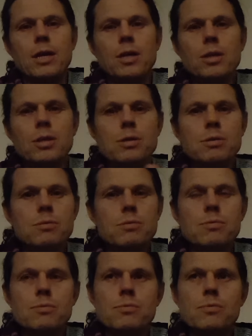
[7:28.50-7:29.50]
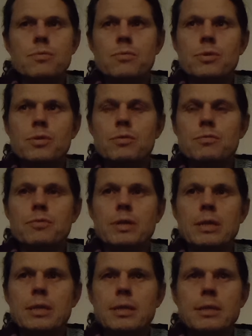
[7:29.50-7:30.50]
you you
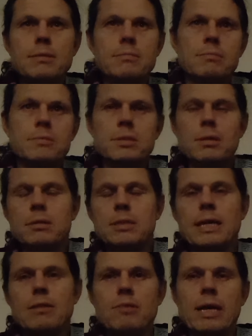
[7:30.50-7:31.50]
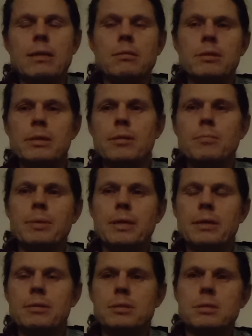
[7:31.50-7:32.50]
really start to get rattled a little
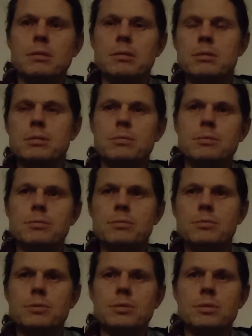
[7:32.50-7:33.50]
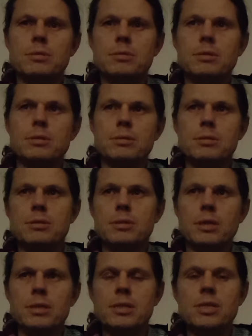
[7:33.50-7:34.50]
bit. You start to you, the, the the
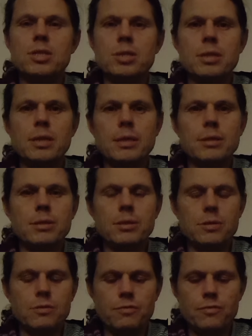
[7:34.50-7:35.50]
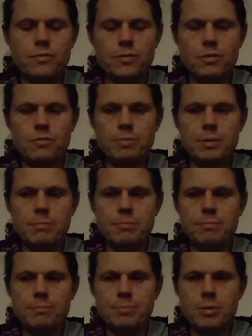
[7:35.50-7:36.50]
conditioning that you've you've
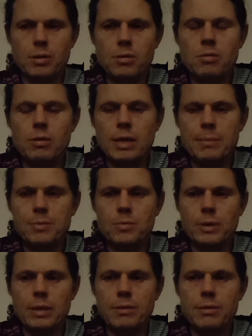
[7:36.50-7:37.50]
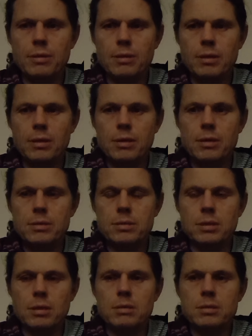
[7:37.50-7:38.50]
been programmed with
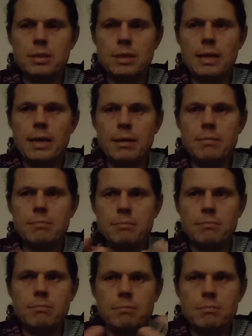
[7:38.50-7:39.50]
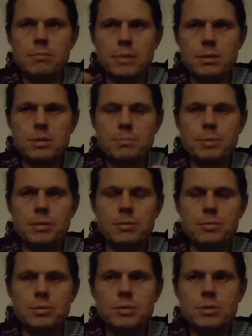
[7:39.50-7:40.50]
starts to get, I
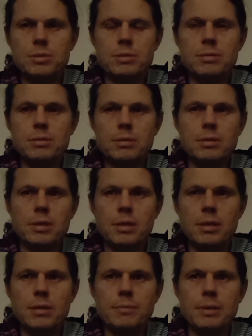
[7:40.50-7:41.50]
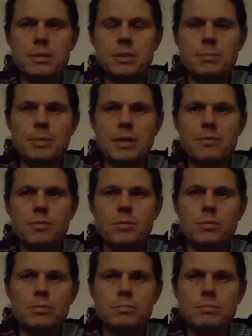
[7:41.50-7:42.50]
suppose, uh, at some
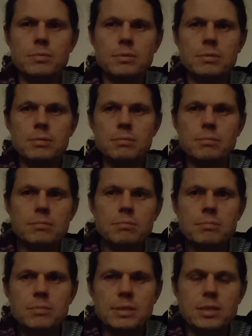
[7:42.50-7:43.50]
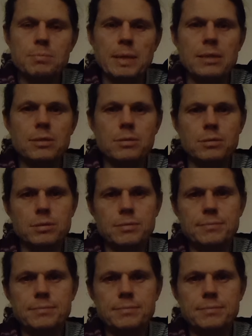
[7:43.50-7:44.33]
level dismantled.